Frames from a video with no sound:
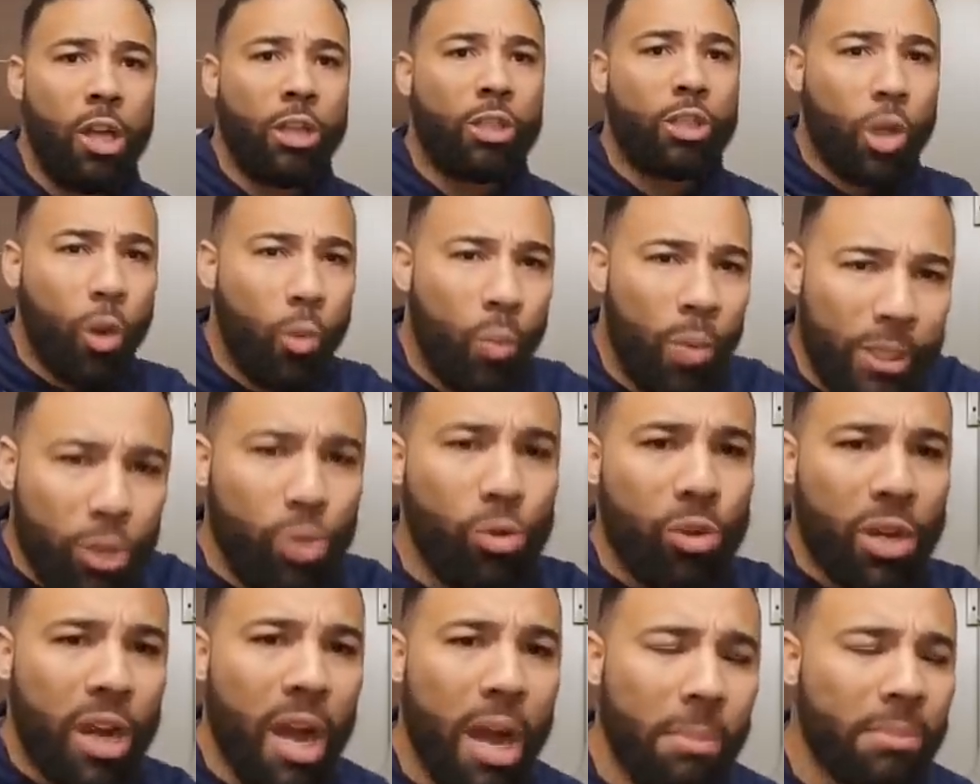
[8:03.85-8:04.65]
So when
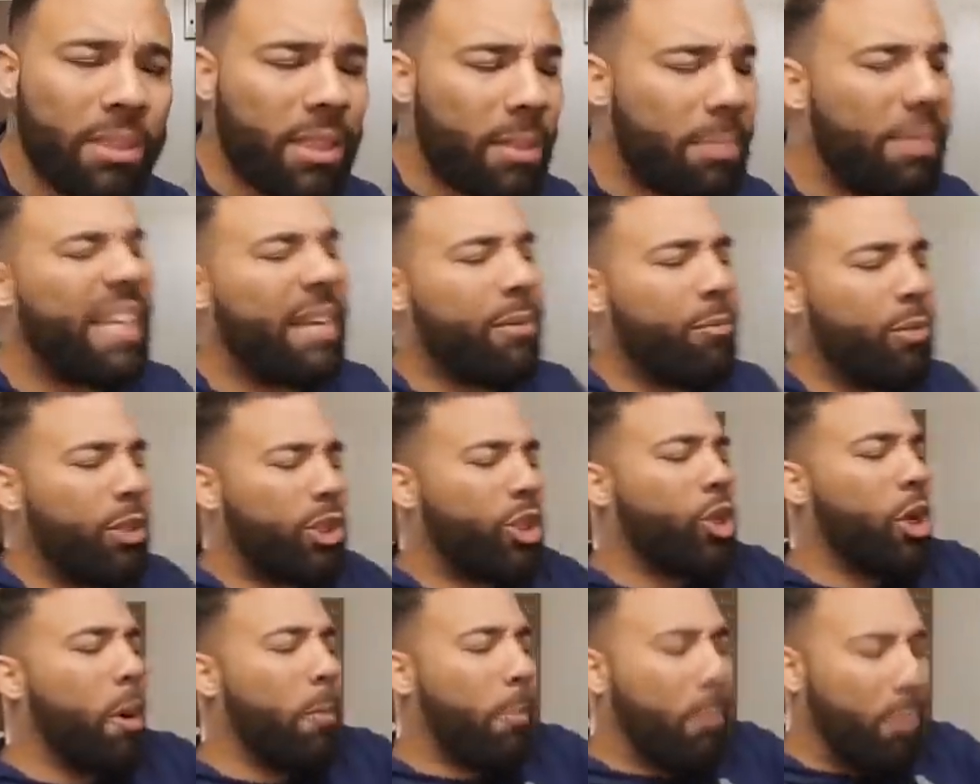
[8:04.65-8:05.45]
you come to me
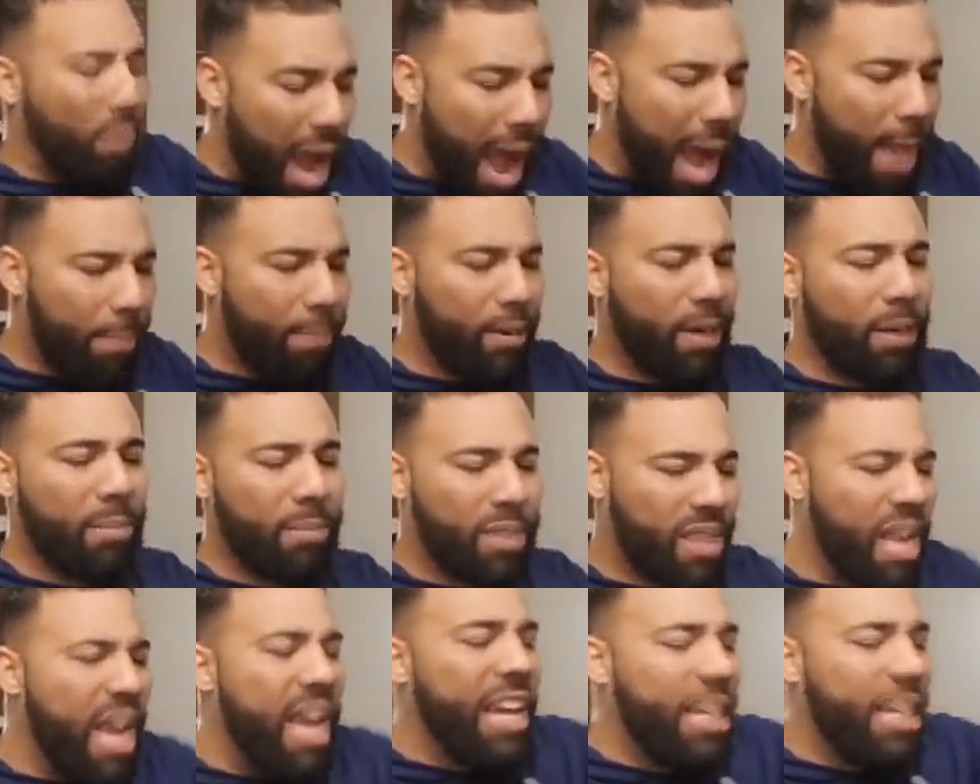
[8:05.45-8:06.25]
with your
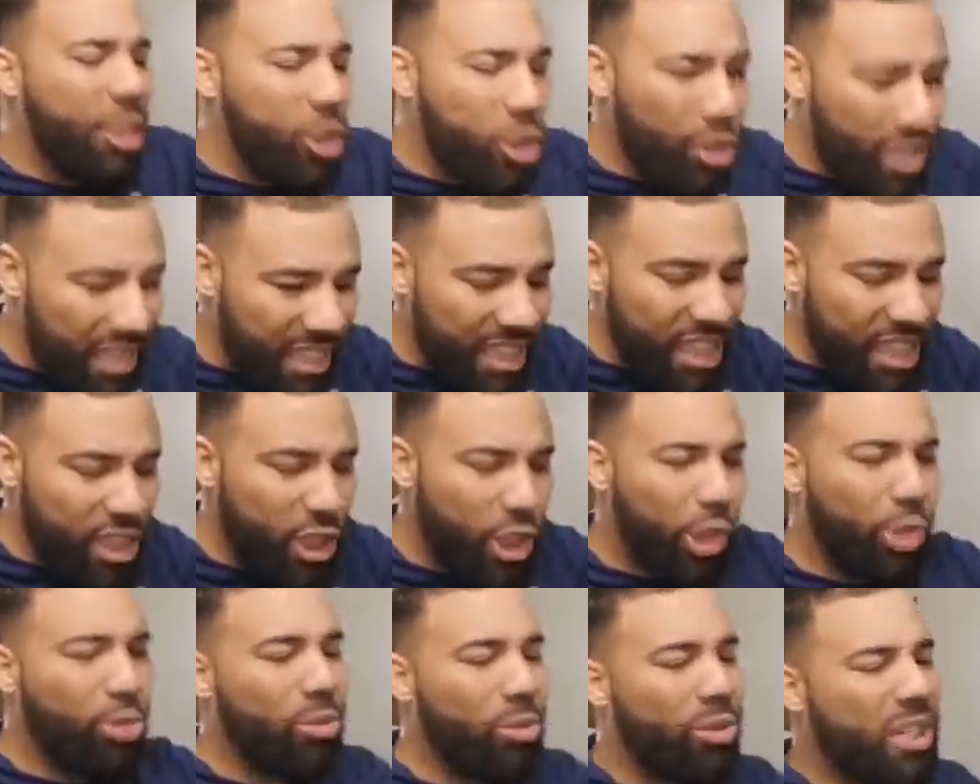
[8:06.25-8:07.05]
problems and your
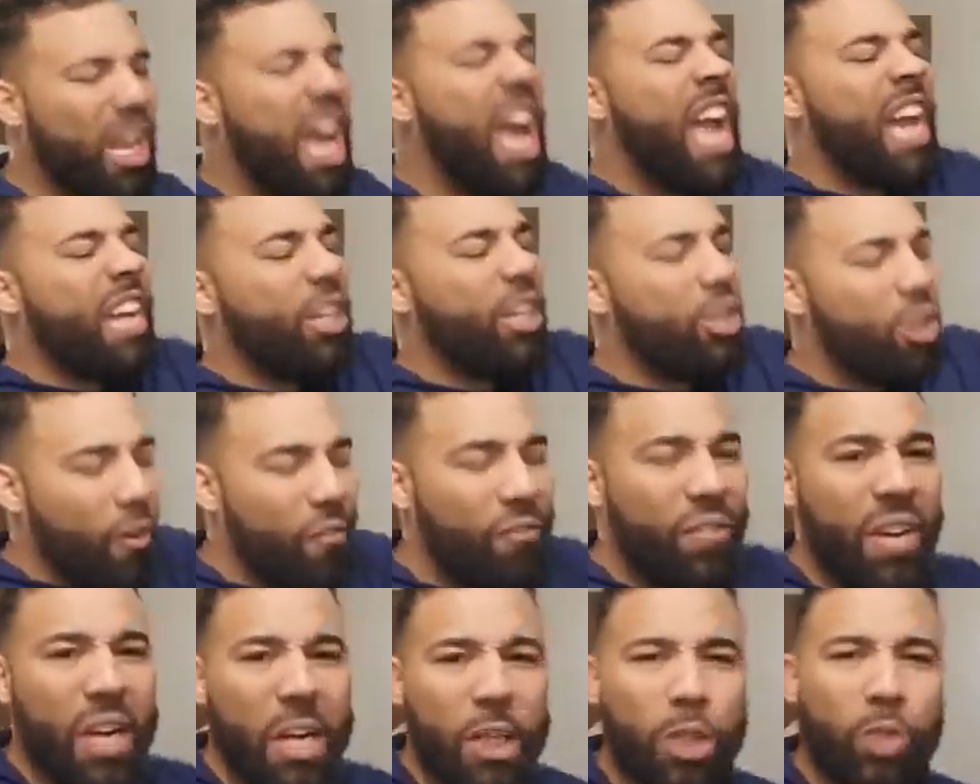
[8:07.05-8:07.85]
issues and your
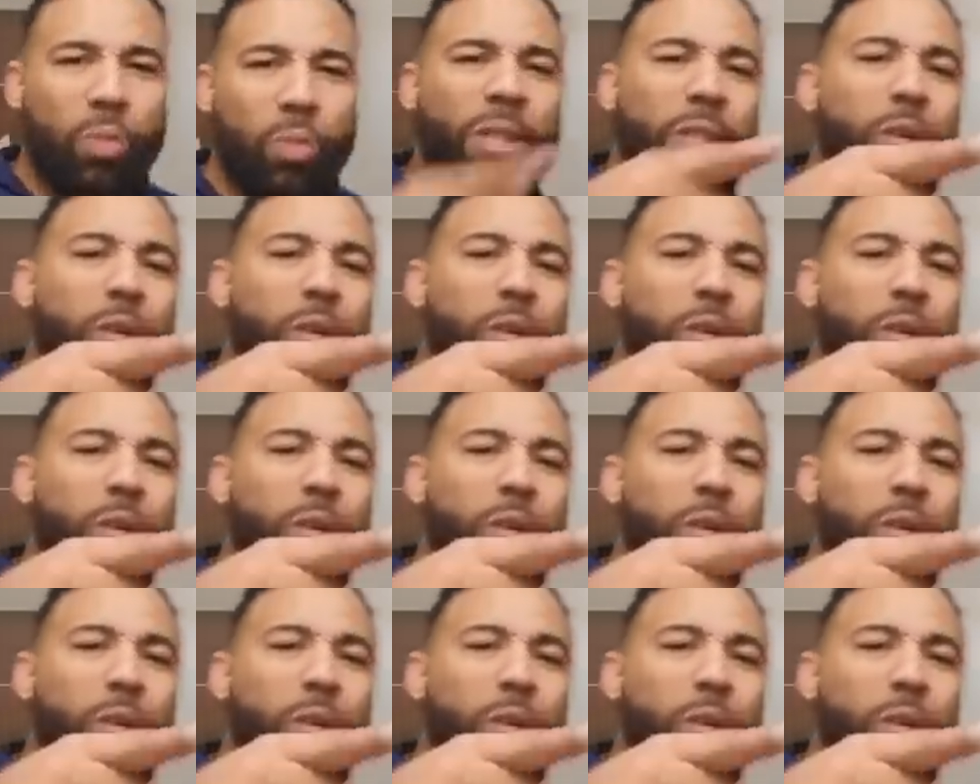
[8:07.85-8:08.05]
fears,